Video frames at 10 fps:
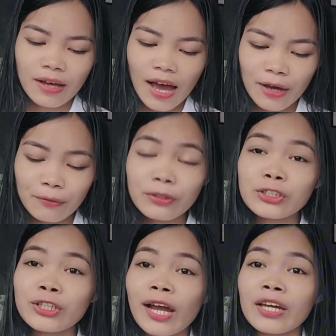I will
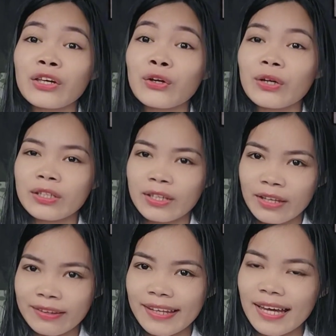check your
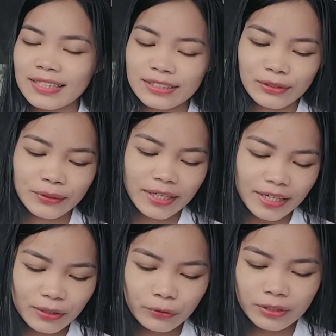attendance.
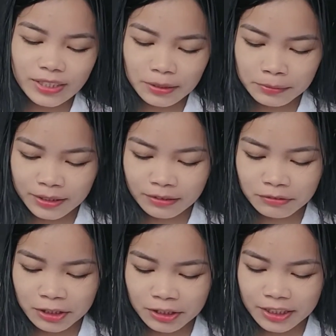Okay, who is absent
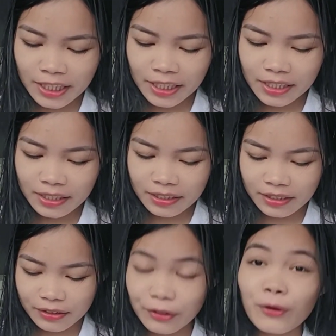for today?
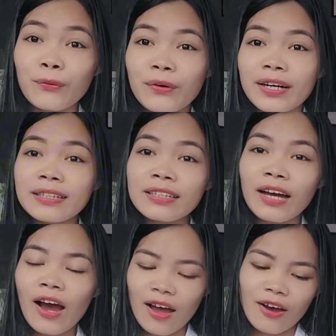No one.
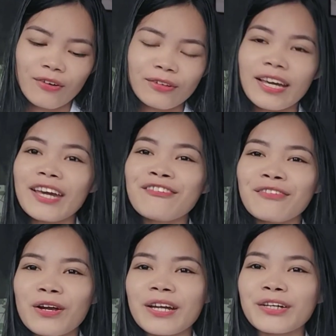Okay,
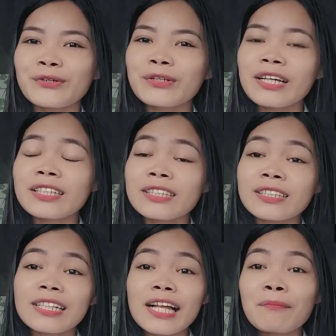very good.
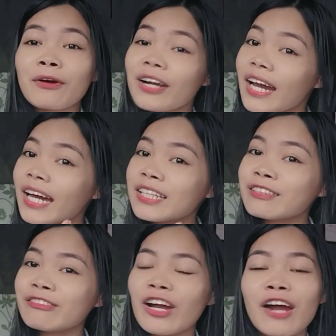Let's clap our
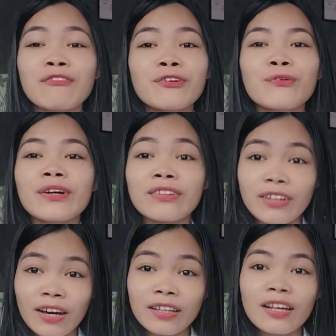hands for everyone
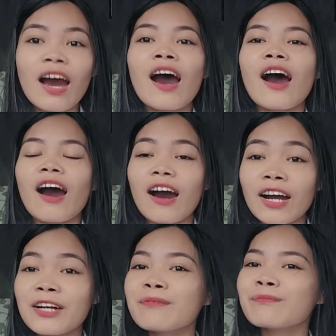that
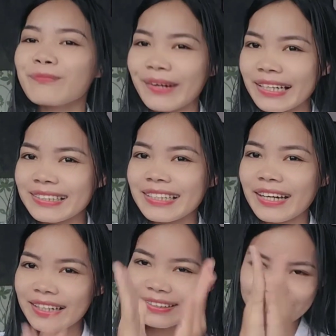are
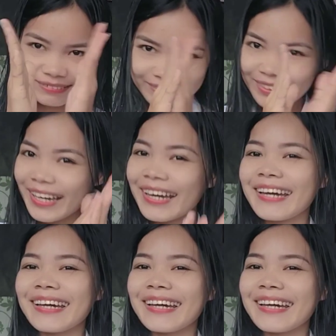present. Yay.